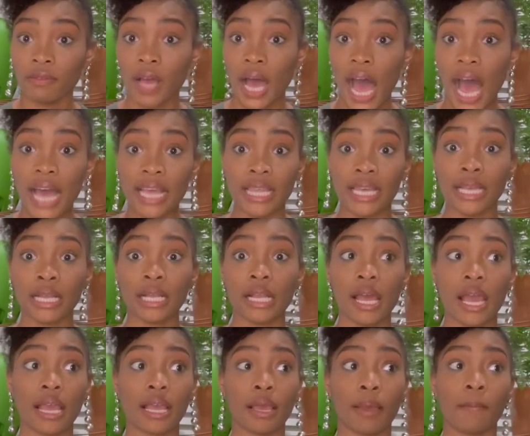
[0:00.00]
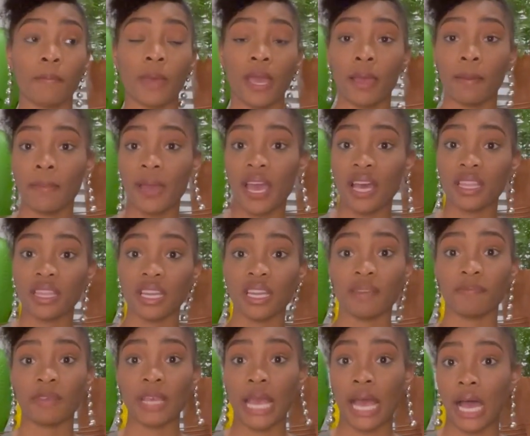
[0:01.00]
I think like Bed Bath and
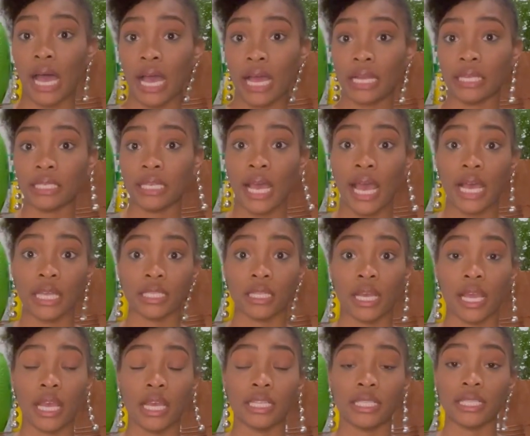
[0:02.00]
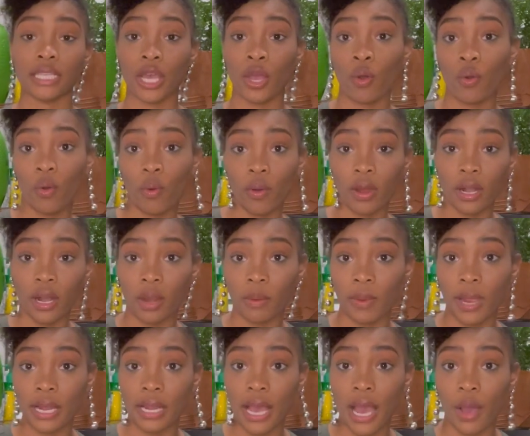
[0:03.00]
Beyond has a sale going on
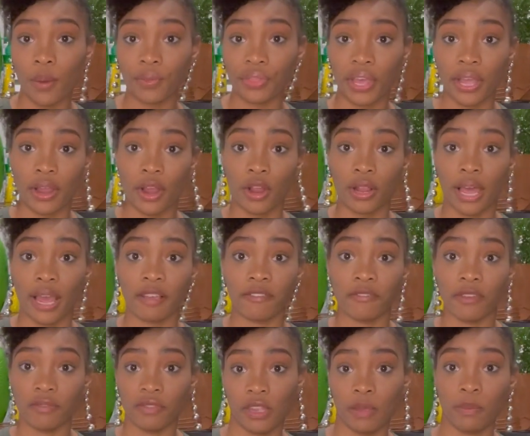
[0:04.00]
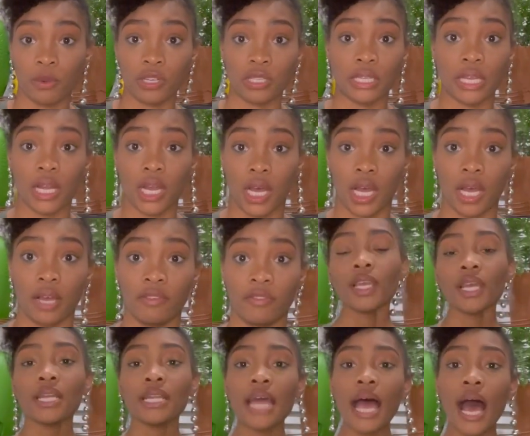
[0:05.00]
right now where they are like 50% off.
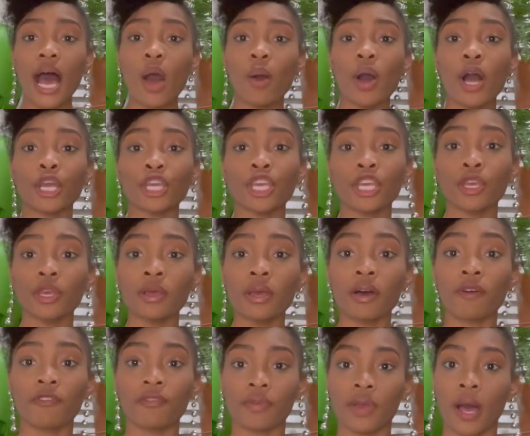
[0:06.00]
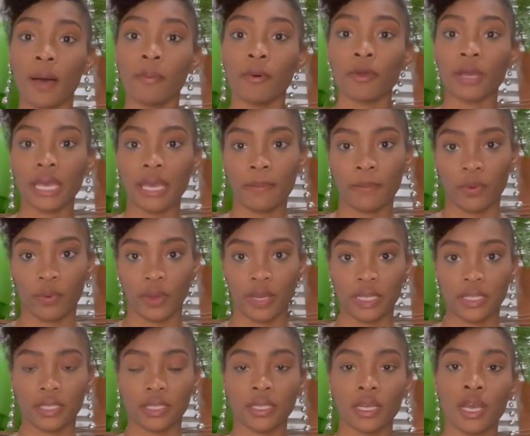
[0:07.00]
Now a key, a couple key
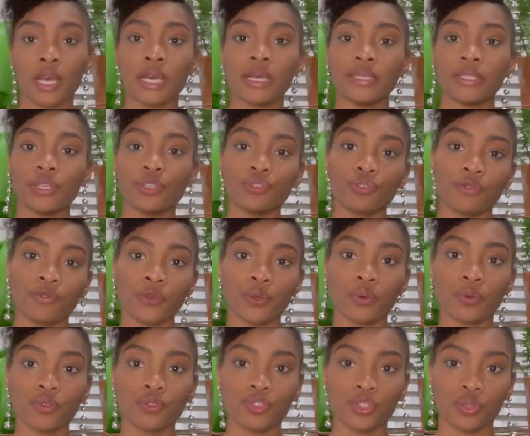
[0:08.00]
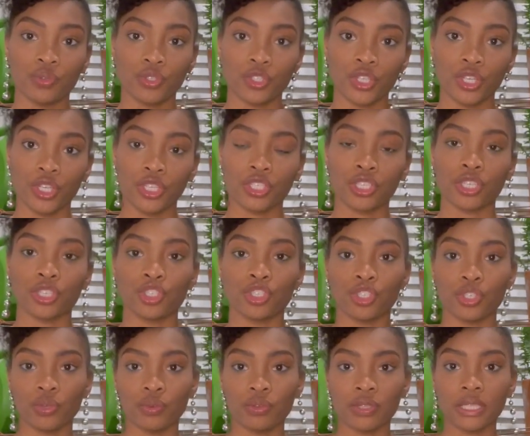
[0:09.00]
points, centrifugal juicers,
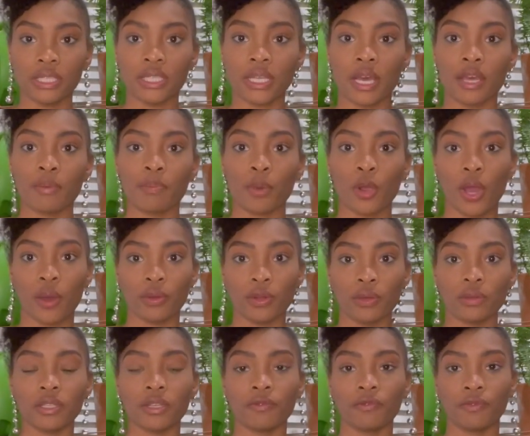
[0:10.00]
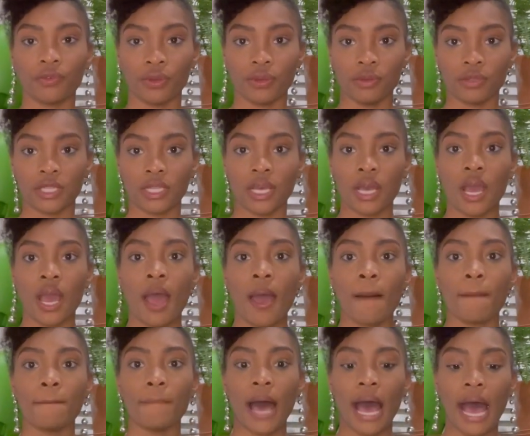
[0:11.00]
juice, produce and fruits
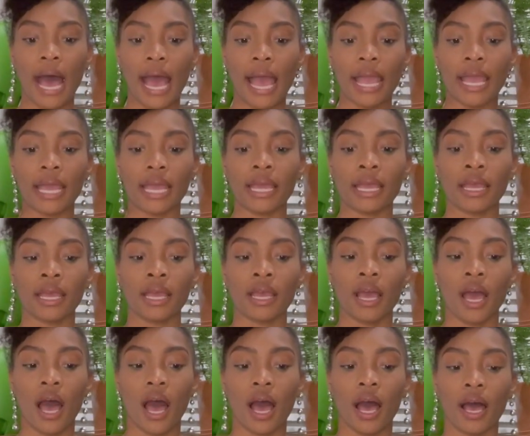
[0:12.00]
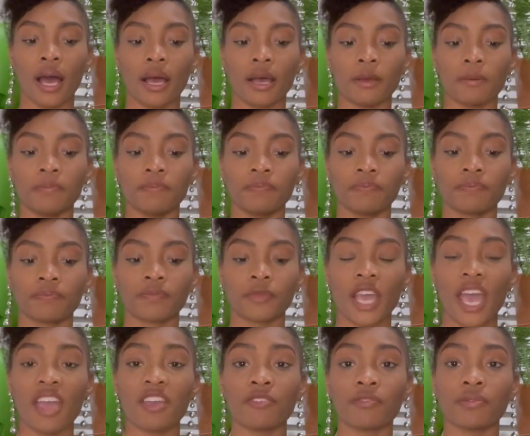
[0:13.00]
by, um,
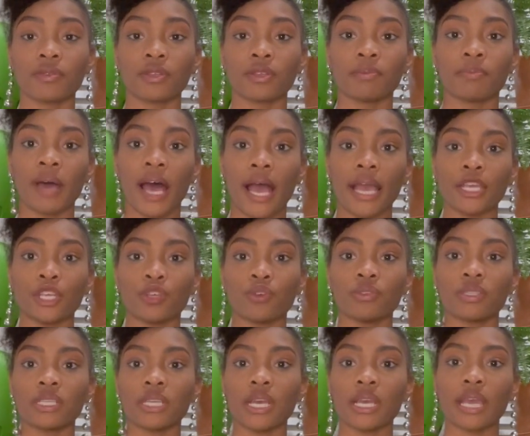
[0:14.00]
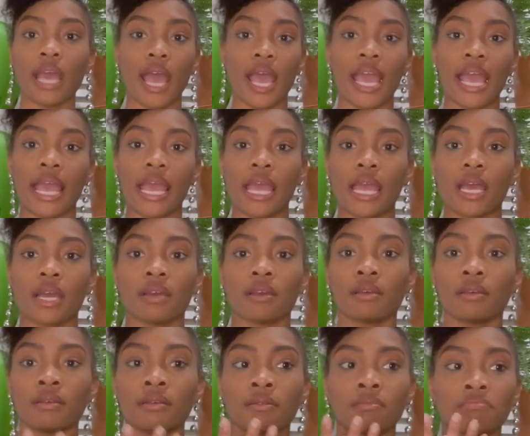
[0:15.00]
a, by using a,
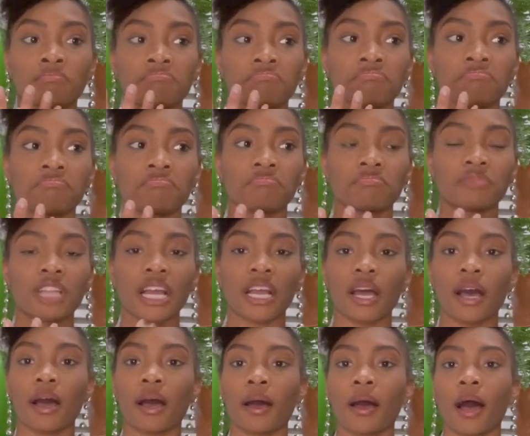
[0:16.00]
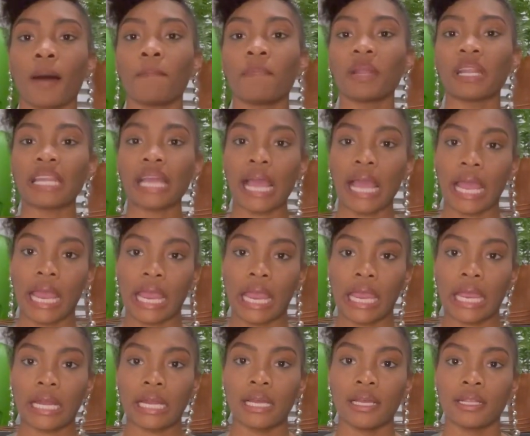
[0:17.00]
like a, a
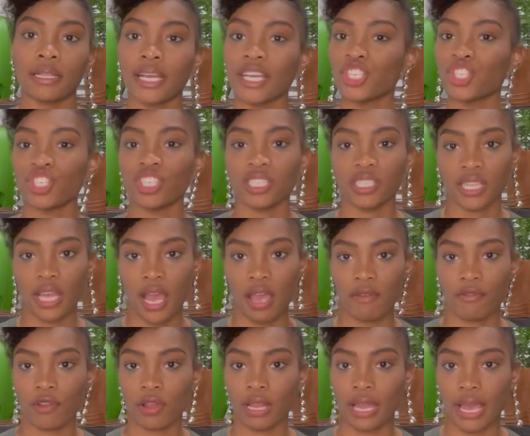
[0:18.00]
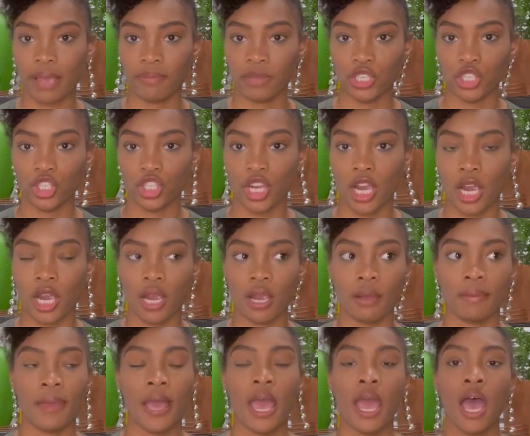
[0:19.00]
blade, let's just say for layman's
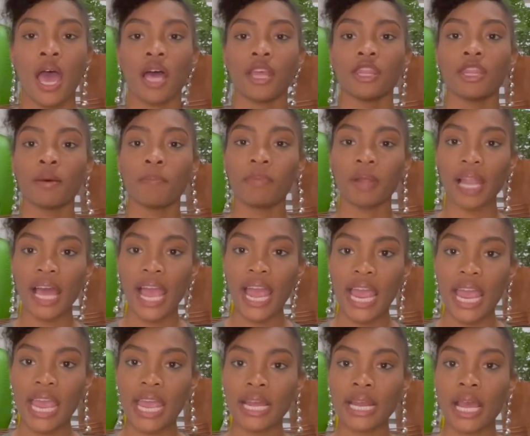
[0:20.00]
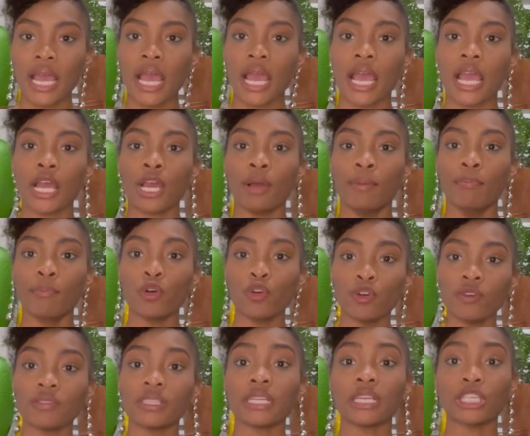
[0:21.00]
term, the blade
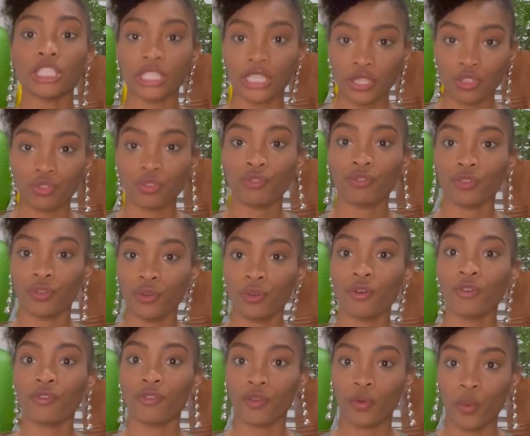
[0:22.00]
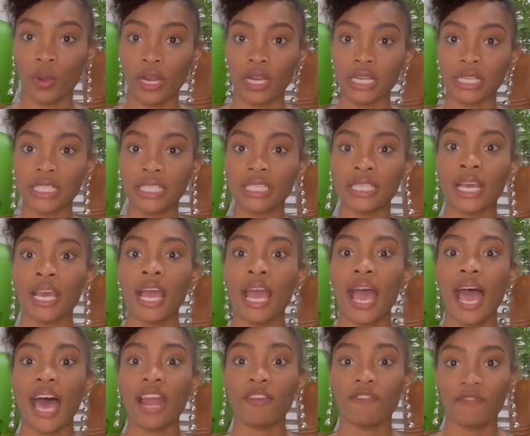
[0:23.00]
moves in a centrifugal force
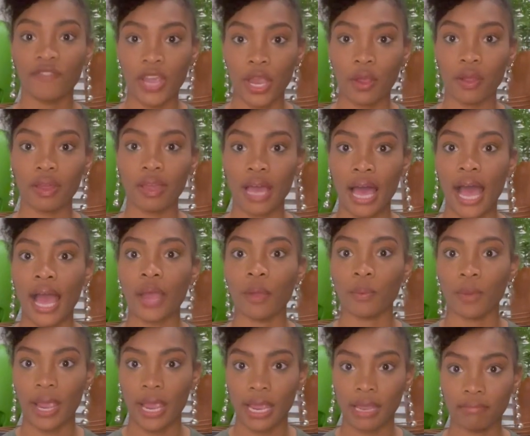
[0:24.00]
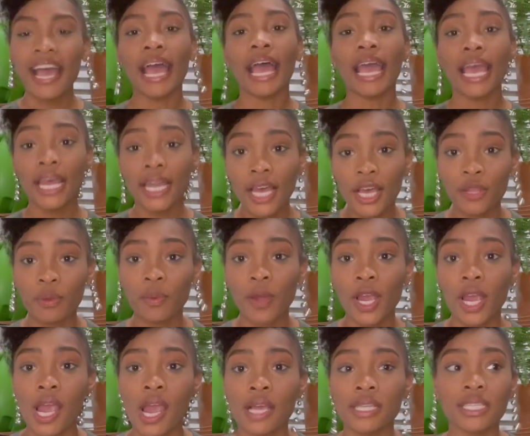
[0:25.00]
at a very high rate. In other
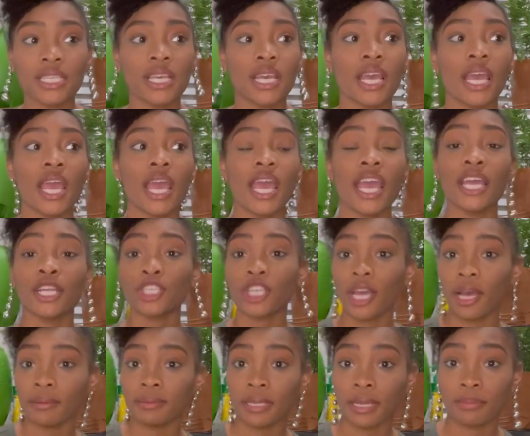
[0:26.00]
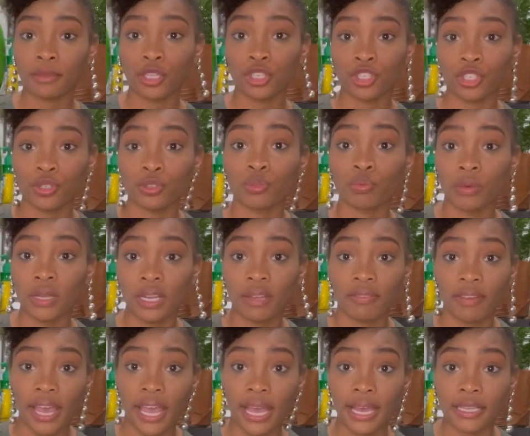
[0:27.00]
words, it chops up the juice really
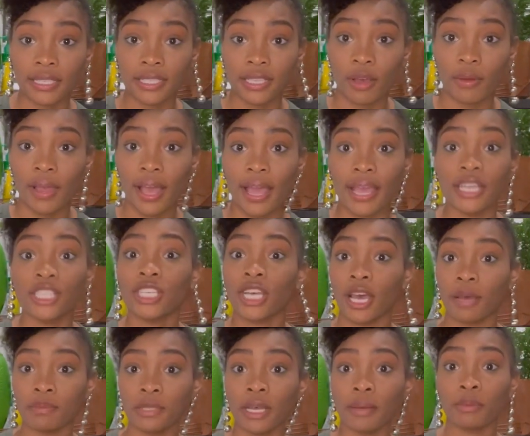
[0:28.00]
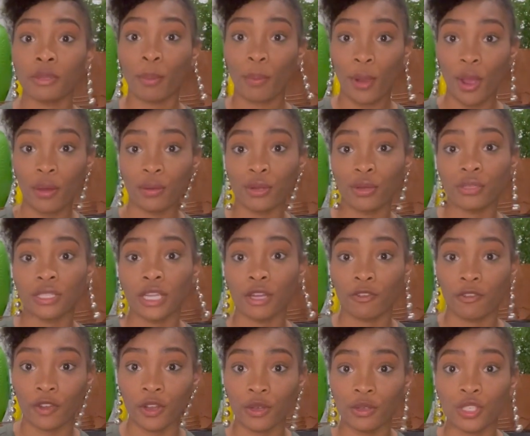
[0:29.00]
fast, okay? It chops up the produce and the
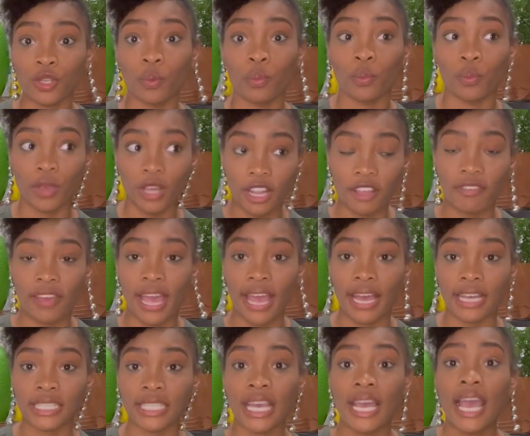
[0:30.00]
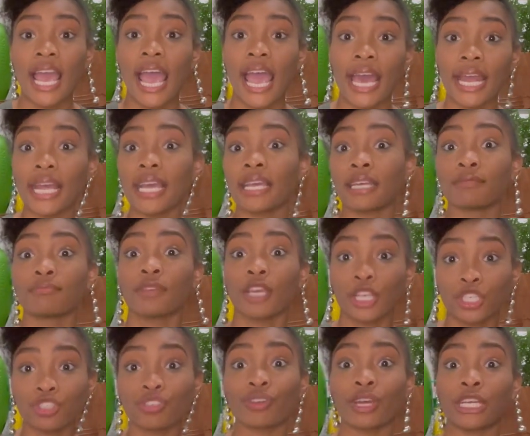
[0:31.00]
fruits really fast and it
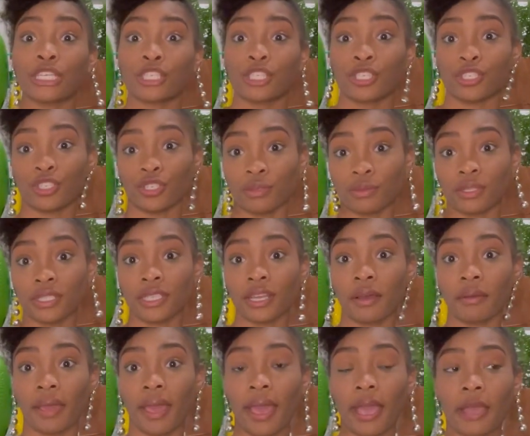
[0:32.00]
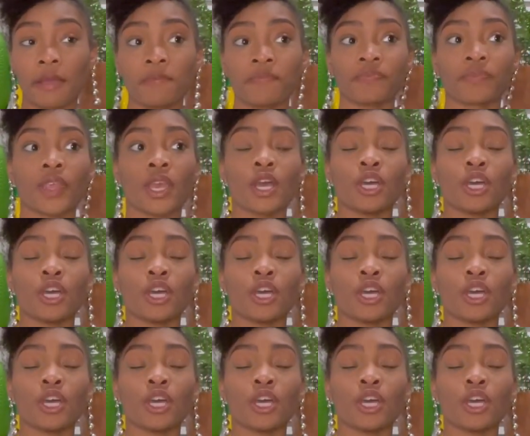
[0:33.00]
extracts the juice, okay?